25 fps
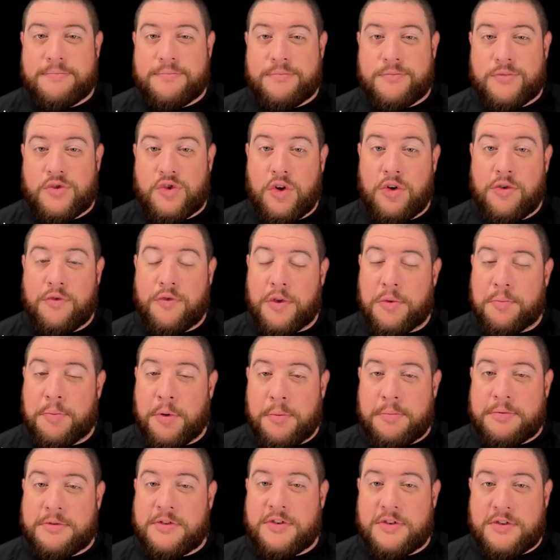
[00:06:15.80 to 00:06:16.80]
So for the
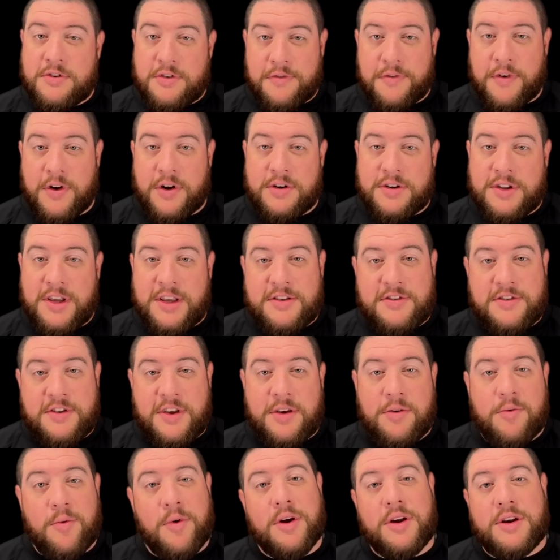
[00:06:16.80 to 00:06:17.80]
purposes of our
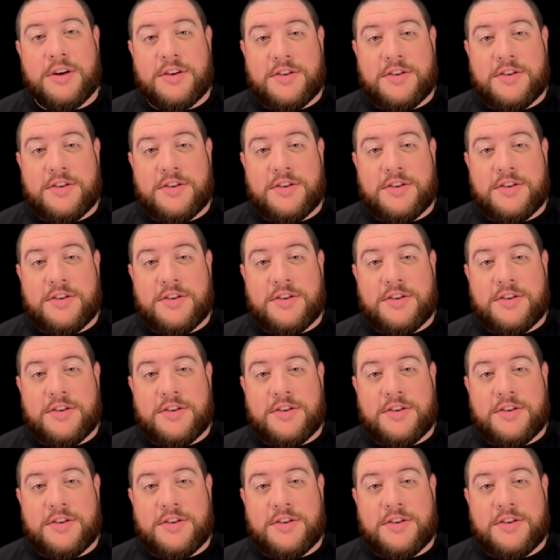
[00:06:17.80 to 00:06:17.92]
testing, we're gonna